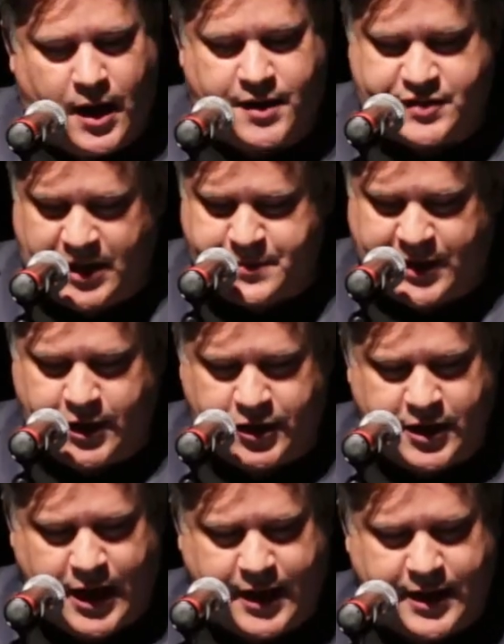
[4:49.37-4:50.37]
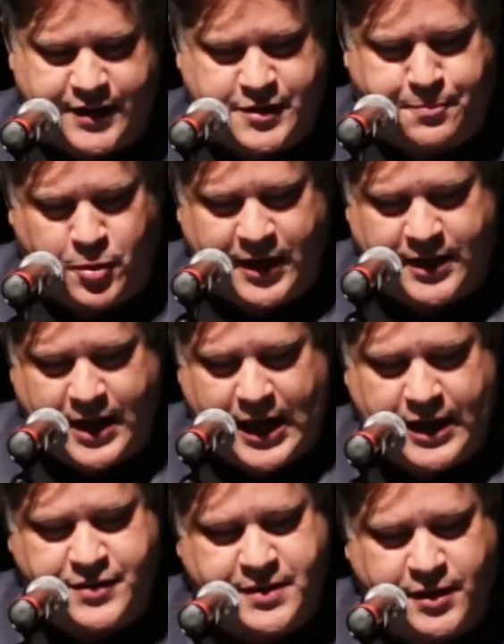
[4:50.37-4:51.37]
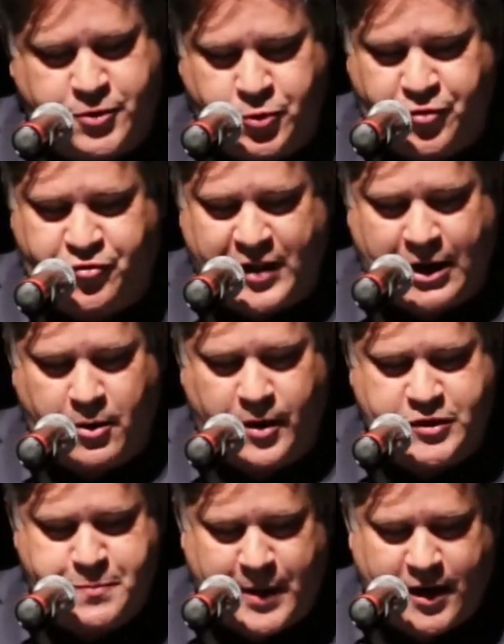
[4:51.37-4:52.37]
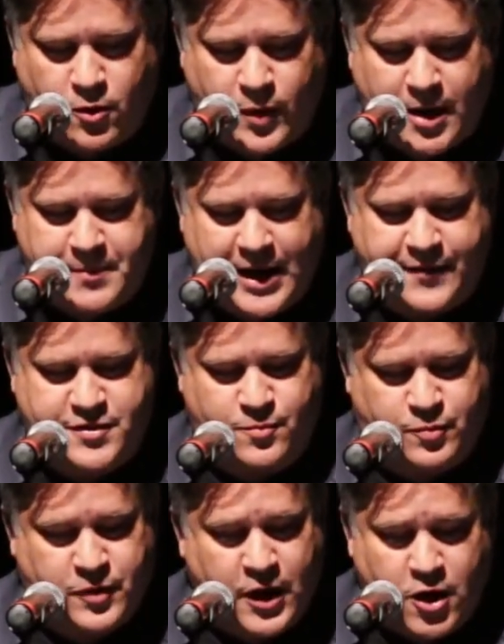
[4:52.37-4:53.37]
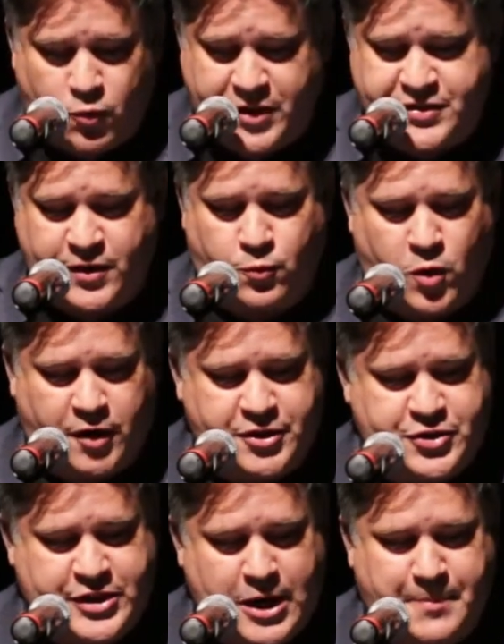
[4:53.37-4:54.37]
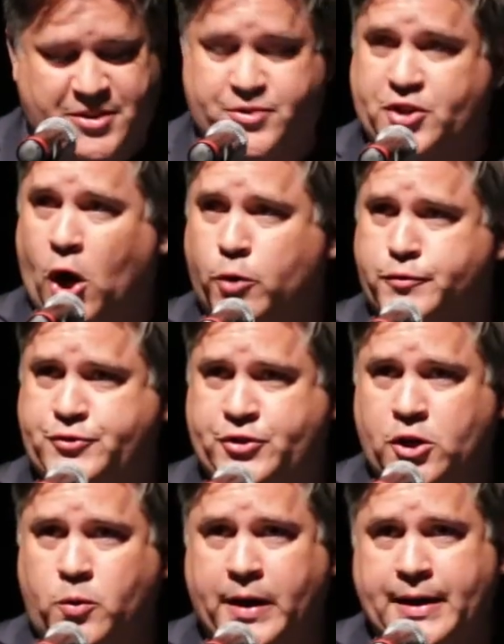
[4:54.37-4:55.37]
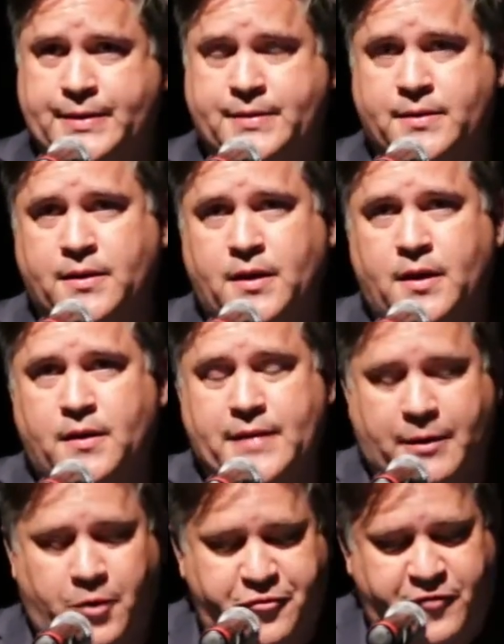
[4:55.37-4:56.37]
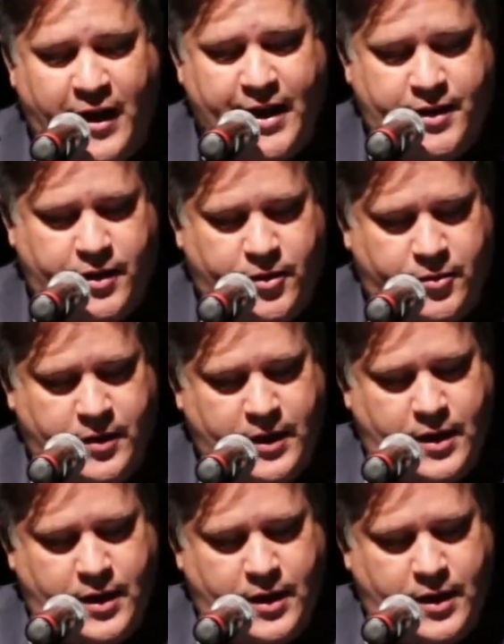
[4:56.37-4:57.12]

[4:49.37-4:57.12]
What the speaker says: Seems like a good idea. It's a pretty day, you see a cool flower or a spider web, you have some recent work to share, but don't do it. They will find you.